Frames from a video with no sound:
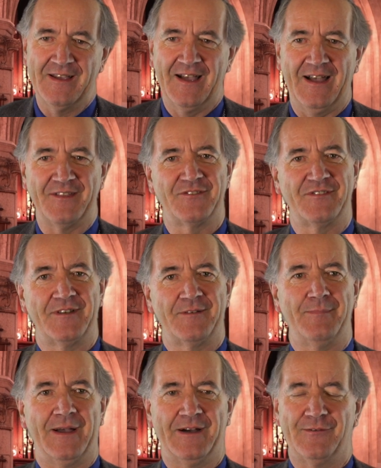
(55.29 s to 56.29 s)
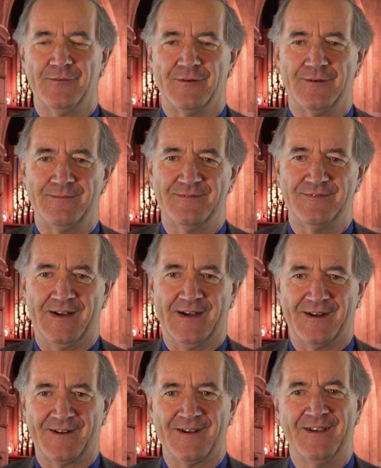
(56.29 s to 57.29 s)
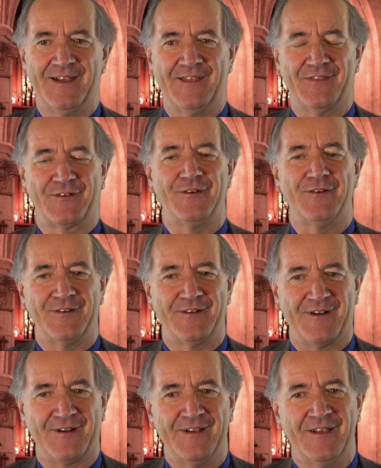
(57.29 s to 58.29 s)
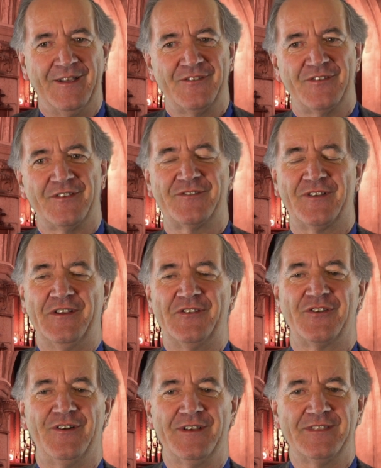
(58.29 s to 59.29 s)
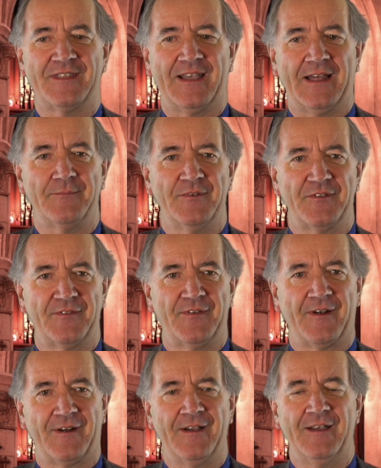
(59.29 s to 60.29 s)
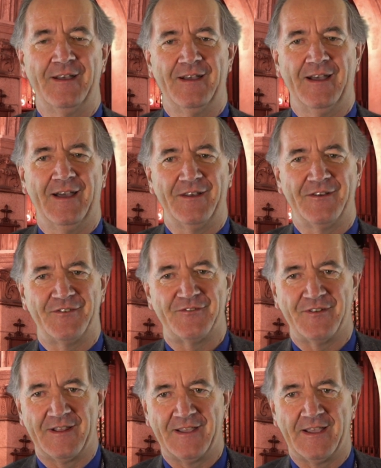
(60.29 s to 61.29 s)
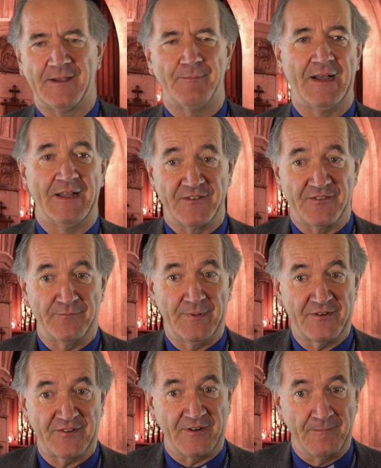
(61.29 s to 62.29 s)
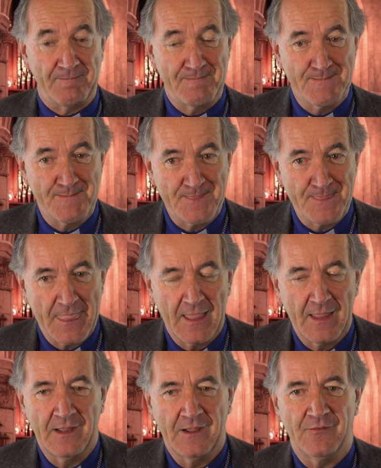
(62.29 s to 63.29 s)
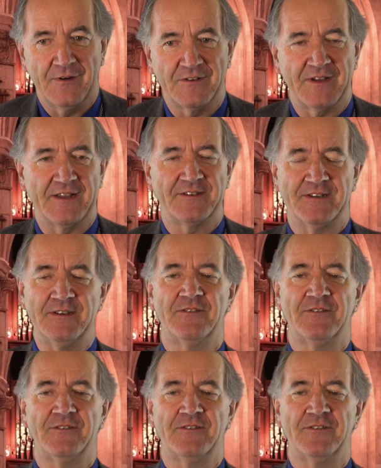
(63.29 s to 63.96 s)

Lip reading: and sit by a warm fire in the corner, just enjoying the atmosphere and drinking a pint of bitter. What I didn't